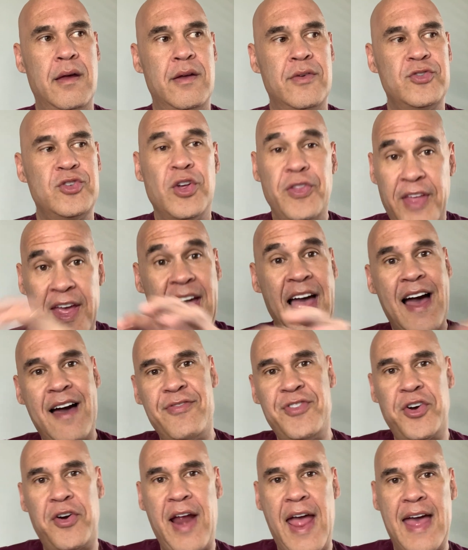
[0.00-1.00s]
So they
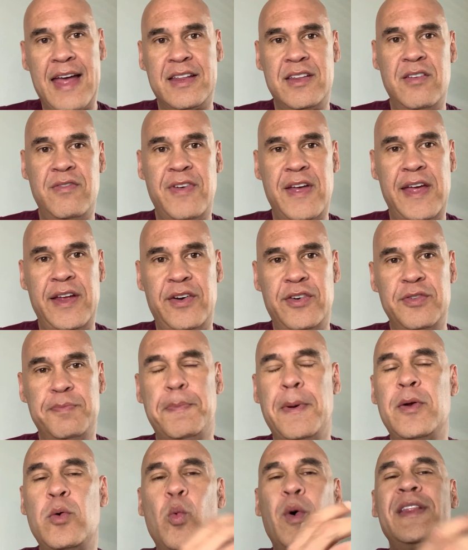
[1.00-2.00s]
have their activators.
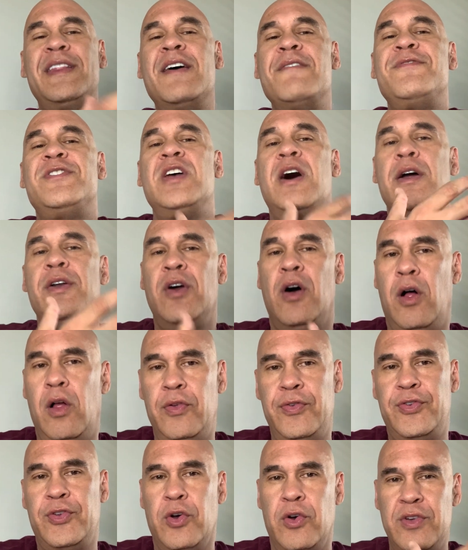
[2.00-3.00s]
But what they've done
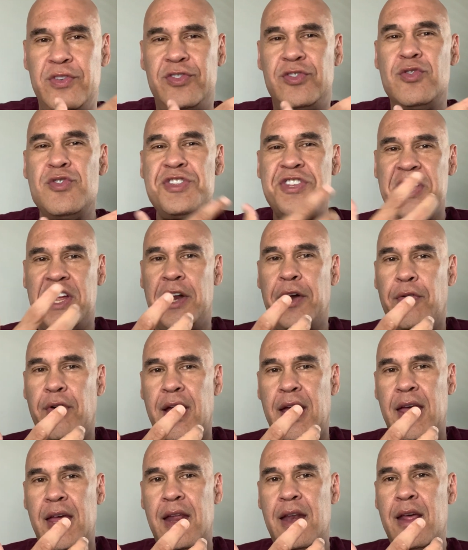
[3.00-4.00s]
also is to
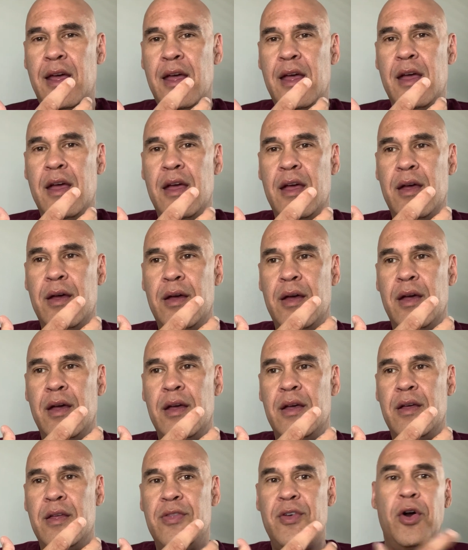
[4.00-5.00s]
generate
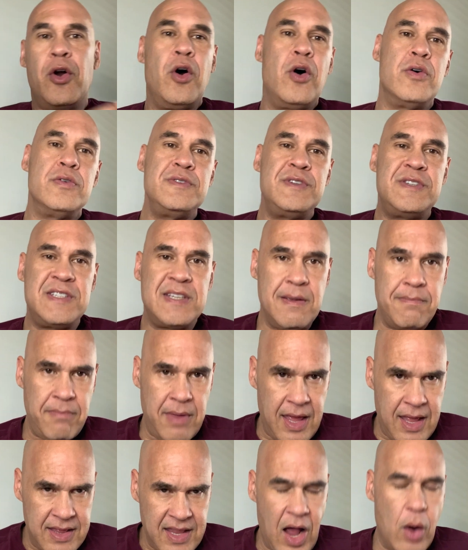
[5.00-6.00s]
their own
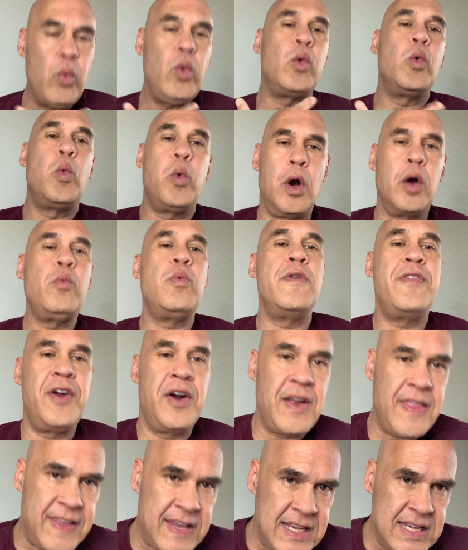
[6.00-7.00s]
cement that will work with
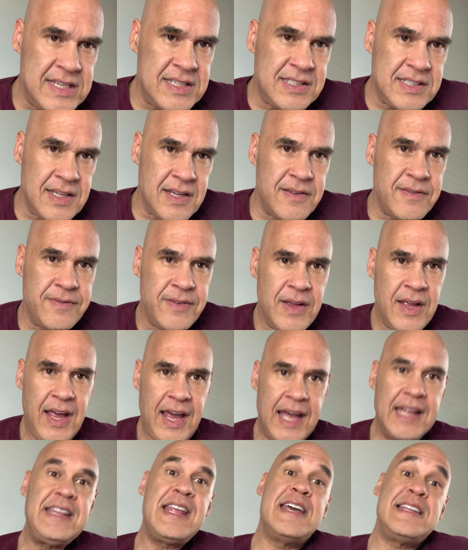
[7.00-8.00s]
their adhesive,
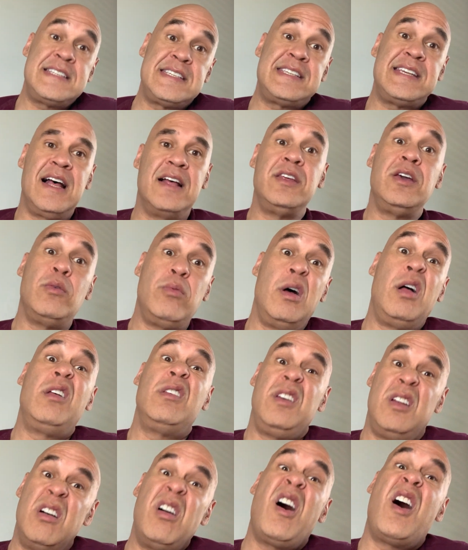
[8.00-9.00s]
and they tell you, well,
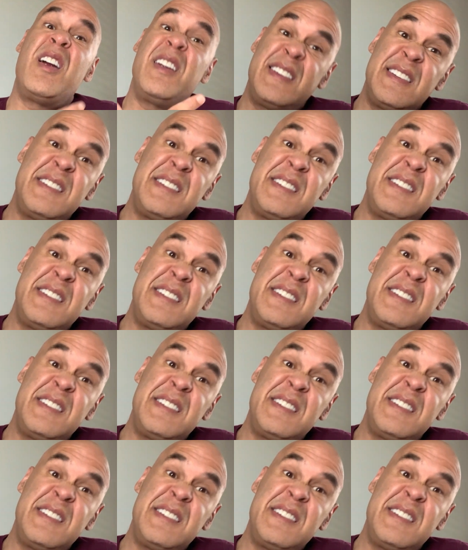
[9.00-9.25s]
our